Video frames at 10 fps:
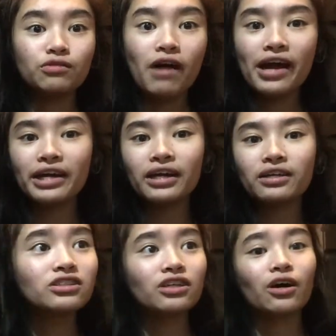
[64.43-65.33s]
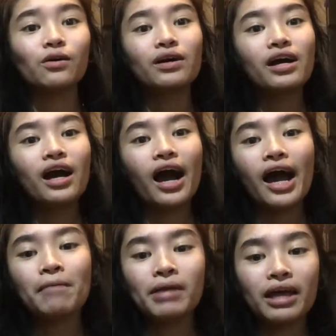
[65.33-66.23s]
writing. So
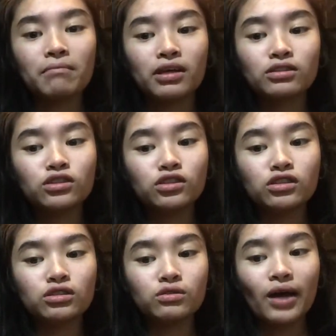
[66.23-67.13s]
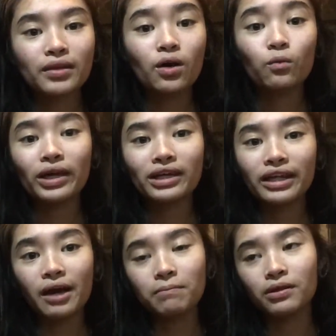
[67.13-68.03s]
I'm aiming to do a weekly
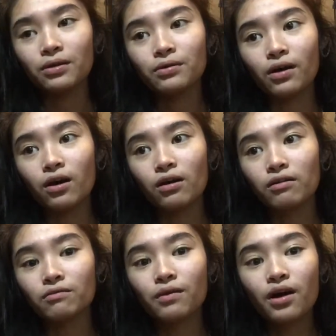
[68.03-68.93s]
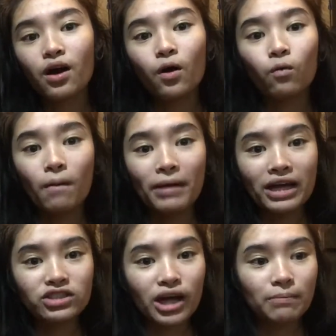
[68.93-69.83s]
upload of
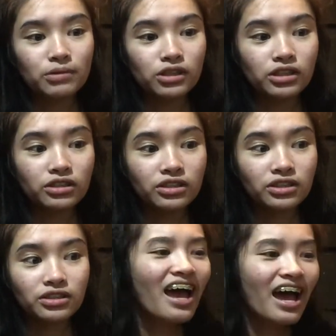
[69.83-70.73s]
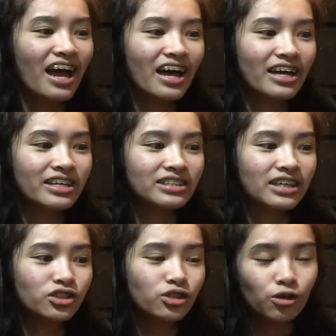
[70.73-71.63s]
Wattpad chapters, and
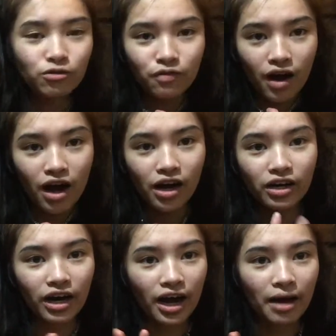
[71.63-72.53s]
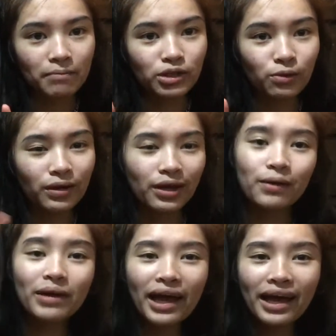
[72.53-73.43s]
so far I'm doing
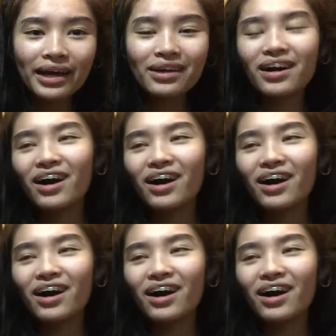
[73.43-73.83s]
okay.